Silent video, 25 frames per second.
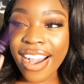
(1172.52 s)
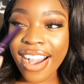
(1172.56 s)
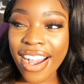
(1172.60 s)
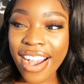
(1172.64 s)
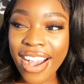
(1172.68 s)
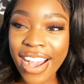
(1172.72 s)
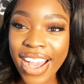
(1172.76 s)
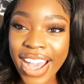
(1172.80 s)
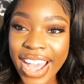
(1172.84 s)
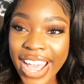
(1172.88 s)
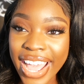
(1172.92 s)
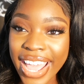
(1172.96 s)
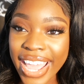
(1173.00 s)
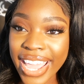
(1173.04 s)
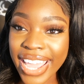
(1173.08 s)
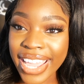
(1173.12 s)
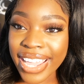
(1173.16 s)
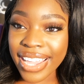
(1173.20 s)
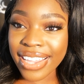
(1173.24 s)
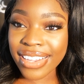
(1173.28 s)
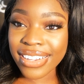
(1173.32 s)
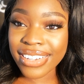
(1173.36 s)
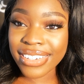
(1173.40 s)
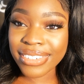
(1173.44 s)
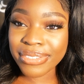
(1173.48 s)

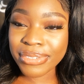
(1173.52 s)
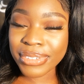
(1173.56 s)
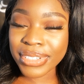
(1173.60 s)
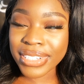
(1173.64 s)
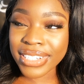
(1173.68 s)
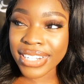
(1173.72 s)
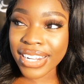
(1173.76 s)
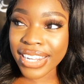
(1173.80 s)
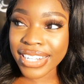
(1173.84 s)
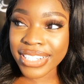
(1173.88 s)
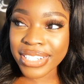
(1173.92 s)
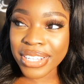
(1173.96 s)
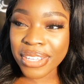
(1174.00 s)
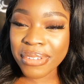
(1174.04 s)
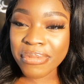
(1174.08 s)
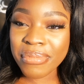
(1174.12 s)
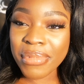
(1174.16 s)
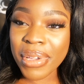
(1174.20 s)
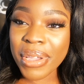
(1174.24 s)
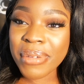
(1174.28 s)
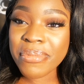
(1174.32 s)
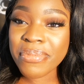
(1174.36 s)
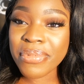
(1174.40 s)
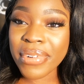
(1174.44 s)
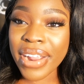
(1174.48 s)
what did I do?
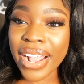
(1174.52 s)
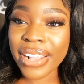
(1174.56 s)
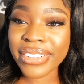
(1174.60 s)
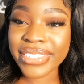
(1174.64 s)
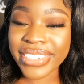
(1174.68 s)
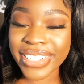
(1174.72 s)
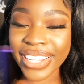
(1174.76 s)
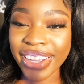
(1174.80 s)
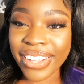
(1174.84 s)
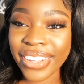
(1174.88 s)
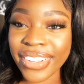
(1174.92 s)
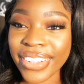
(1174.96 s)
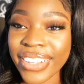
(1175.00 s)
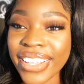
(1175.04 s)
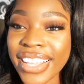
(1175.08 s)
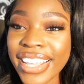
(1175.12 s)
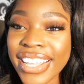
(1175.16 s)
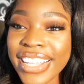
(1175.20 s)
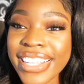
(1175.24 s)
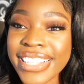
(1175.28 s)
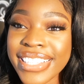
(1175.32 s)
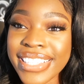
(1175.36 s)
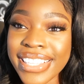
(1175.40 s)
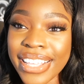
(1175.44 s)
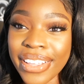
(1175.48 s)
My brow gel.
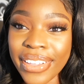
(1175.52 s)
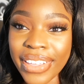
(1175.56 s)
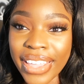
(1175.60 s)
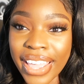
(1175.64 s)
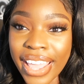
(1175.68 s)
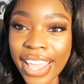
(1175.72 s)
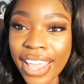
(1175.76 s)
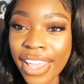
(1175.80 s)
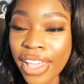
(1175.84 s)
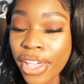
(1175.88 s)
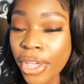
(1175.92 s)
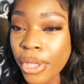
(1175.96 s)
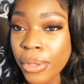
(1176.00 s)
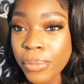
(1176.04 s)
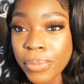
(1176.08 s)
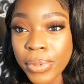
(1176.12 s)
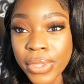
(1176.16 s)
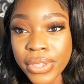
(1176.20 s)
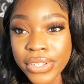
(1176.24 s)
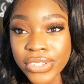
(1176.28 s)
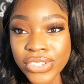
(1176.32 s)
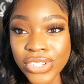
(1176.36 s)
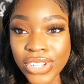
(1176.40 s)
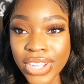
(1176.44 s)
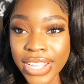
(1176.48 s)
So yeah, hope
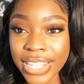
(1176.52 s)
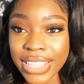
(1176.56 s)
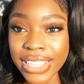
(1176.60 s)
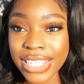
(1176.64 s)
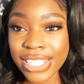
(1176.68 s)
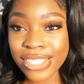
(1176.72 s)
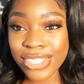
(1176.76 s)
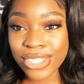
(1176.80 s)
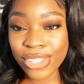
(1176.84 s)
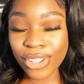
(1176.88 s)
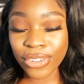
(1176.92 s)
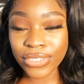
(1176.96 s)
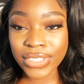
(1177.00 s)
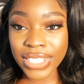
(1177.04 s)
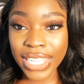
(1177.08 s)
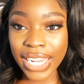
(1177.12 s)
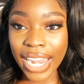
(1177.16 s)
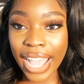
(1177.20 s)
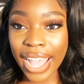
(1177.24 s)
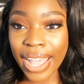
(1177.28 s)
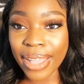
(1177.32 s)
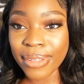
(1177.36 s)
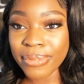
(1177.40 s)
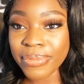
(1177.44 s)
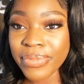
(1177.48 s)
you enjoyed this soft
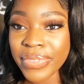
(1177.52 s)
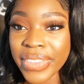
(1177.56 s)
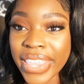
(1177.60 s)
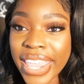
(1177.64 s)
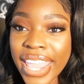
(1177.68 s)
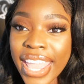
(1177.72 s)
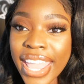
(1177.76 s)
glam,